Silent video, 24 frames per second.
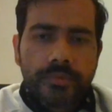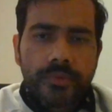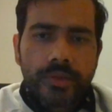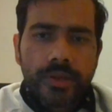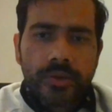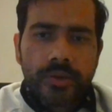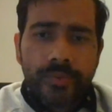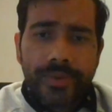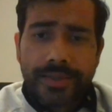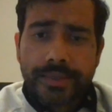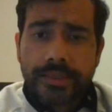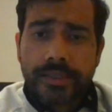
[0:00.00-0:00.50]

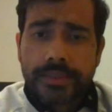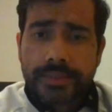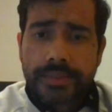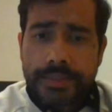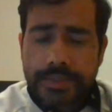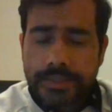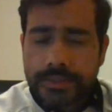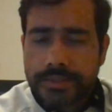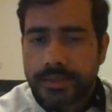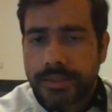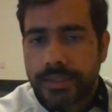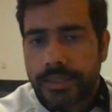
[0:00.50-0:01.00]
Well, the thing
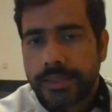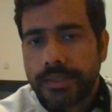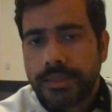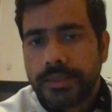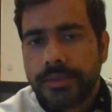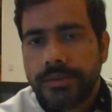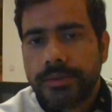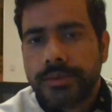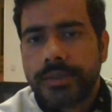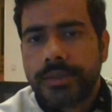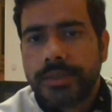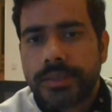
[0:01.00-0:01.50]
is that
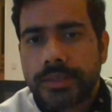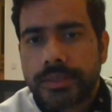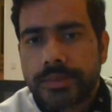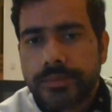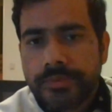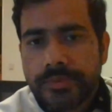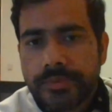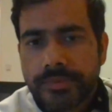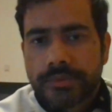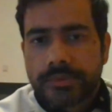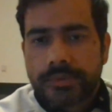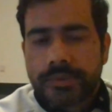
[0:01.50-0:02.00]

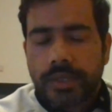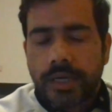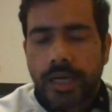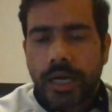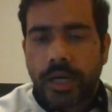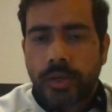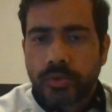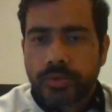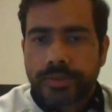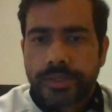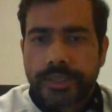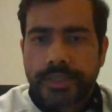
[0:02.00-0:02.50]

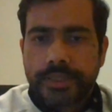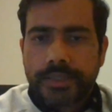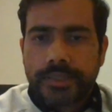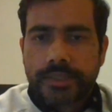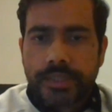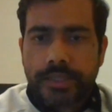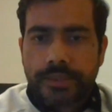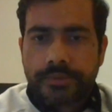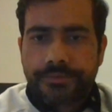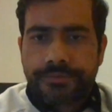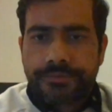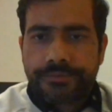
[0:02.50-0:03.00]
house rents
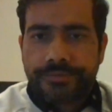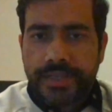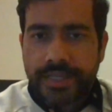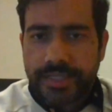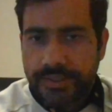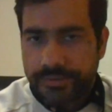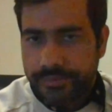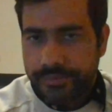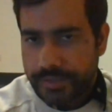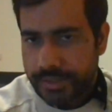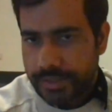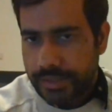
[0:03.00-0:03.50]
are very,
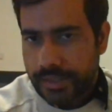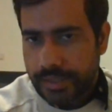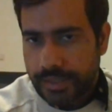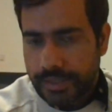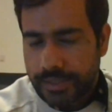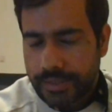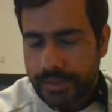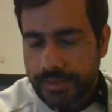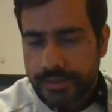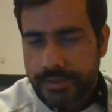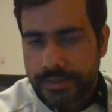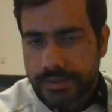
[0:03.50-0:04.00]
very
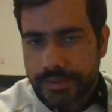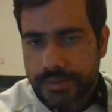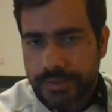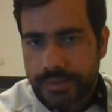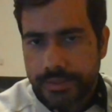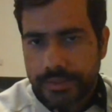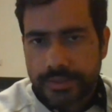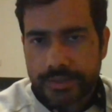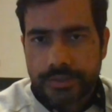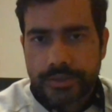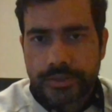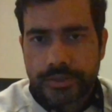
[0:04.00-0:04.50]
high
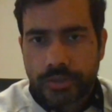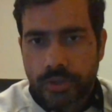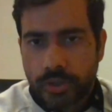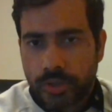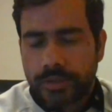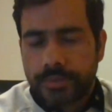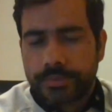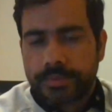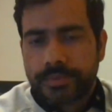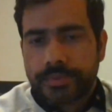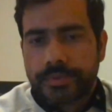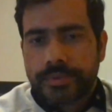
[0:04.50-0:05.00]
in
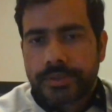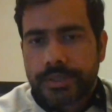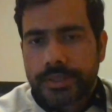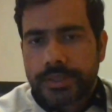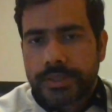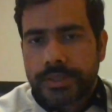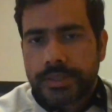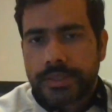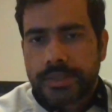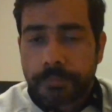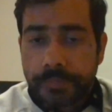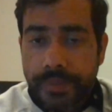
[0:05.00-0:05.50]
Europe
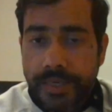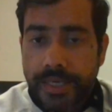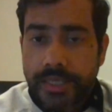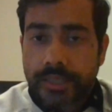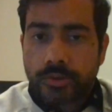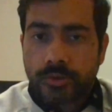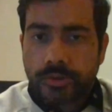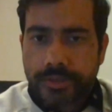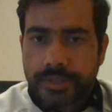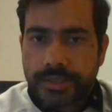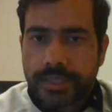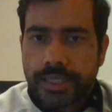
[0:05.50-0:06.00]
compared to
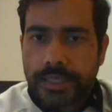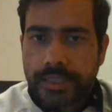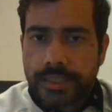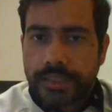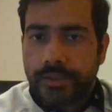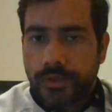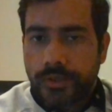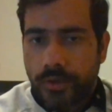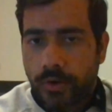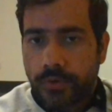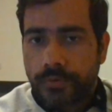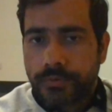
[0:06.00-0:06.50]
the
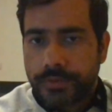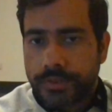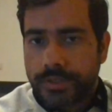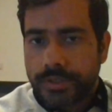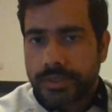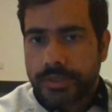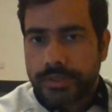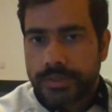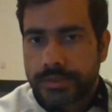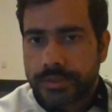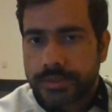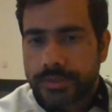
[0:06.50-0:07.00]
salary offered
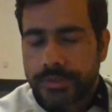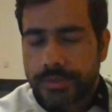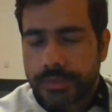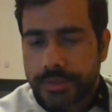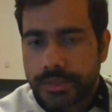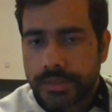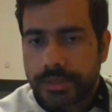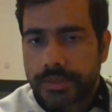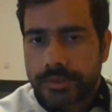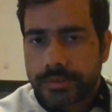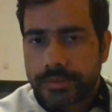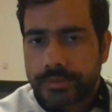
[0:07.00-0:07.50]

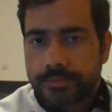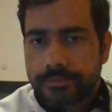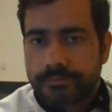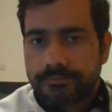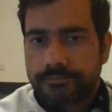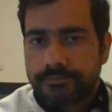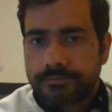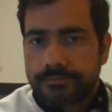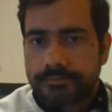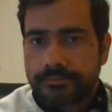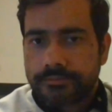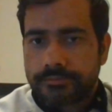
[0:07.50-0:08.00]
here.
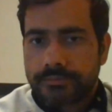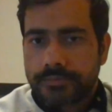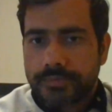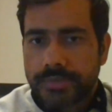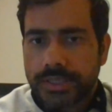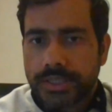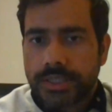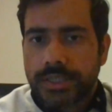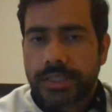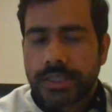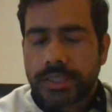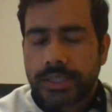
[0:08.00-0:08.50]

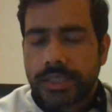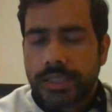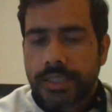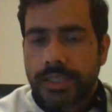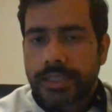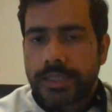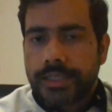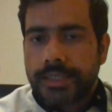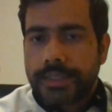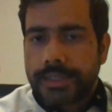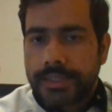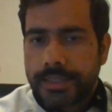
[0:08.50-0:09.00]
Right?
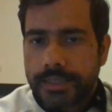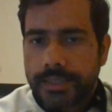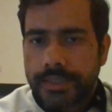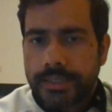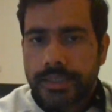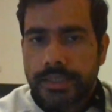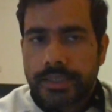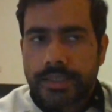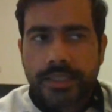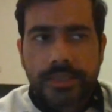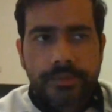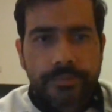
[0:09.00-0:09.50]
In
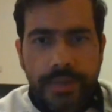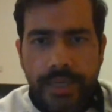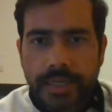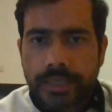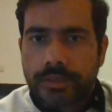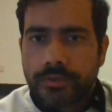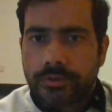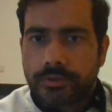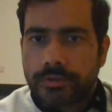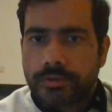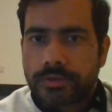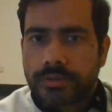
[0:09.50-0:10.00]
India, in
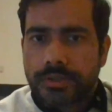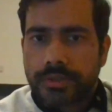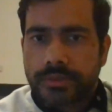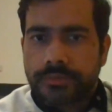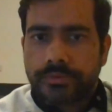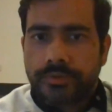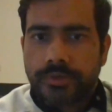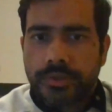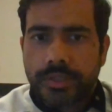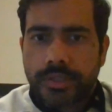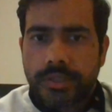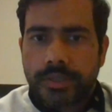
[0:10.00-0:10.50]
Bangalore, if
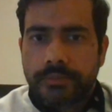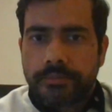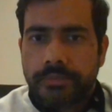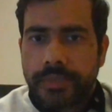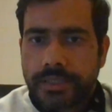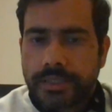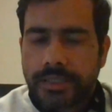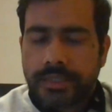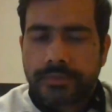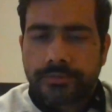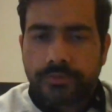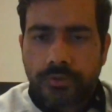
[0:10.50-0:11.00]
you are
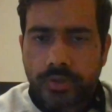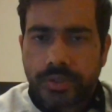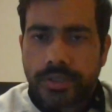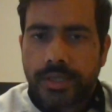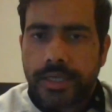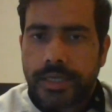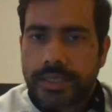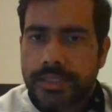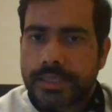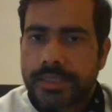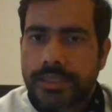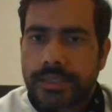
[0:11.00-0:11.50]
making 40
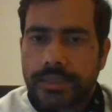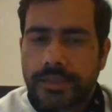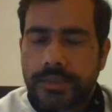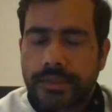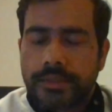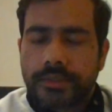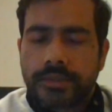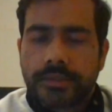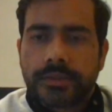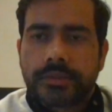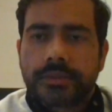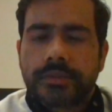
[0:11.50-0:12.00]
lakhs a
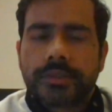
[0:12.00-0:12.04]
year,